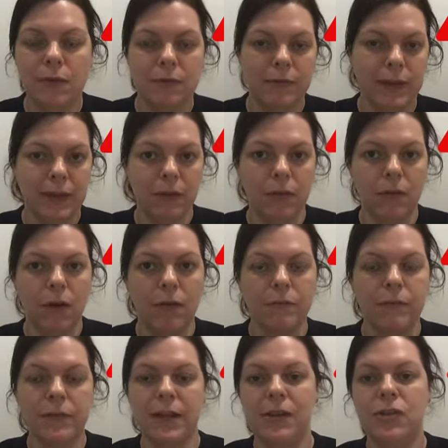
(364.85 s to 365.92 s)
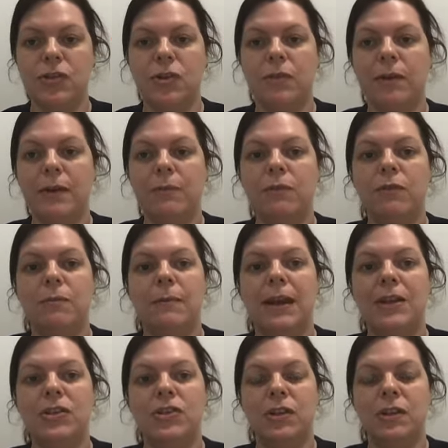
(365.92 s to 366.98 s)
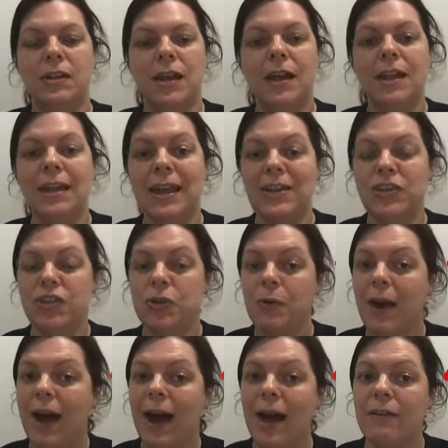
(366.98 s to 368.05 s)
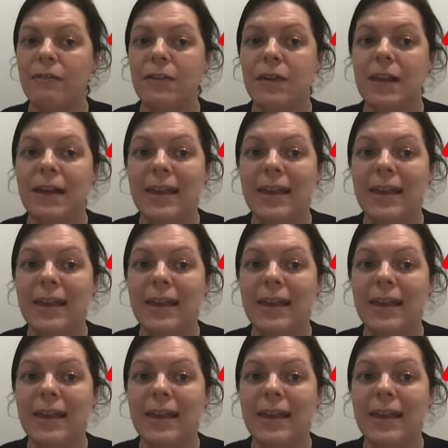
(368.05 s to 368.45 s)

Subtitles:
reveal confidential information unless you have